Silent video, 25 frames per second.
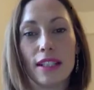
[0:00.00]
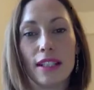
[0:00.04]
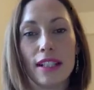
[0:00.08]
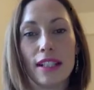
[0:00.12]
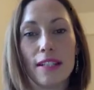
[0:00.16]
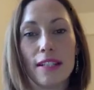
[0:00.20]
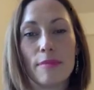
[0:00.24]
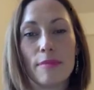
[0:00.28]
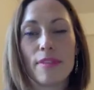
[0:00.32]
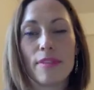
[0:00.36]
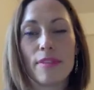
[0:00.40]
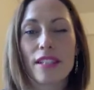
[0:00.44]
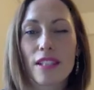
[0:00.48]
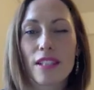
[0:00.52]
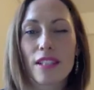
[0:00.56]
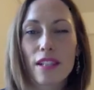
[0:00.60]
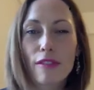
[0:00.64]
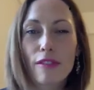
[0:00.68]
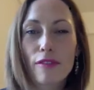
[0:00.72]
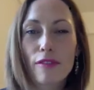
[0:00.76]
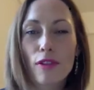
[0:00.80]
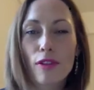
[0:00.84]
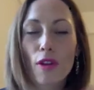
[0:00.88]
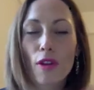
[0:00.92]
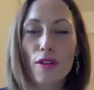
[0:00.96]
So there's kind
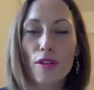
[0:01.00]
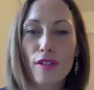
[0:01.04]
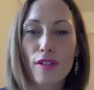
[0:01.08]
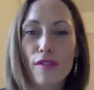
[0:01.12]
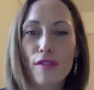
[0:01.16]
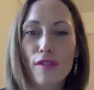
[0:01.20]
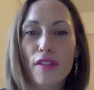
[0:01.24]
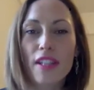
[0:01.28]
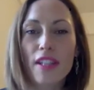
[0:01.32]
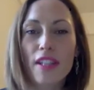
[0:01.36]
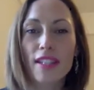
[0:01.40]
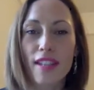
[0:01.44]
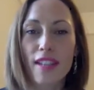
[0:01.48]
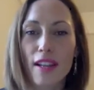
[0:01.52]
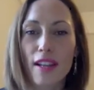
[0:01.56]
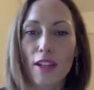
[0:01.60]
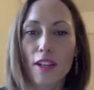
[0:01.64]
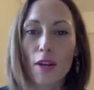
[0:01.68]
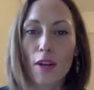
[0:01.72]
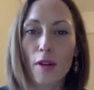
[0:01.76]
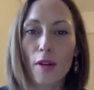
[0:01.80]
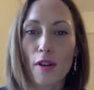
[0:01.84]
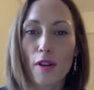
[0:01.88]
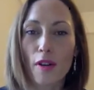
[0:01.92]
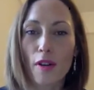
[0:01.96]
of lots of things that are
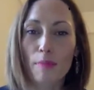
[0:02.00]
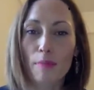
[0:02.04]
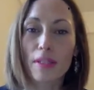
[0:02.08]
going on,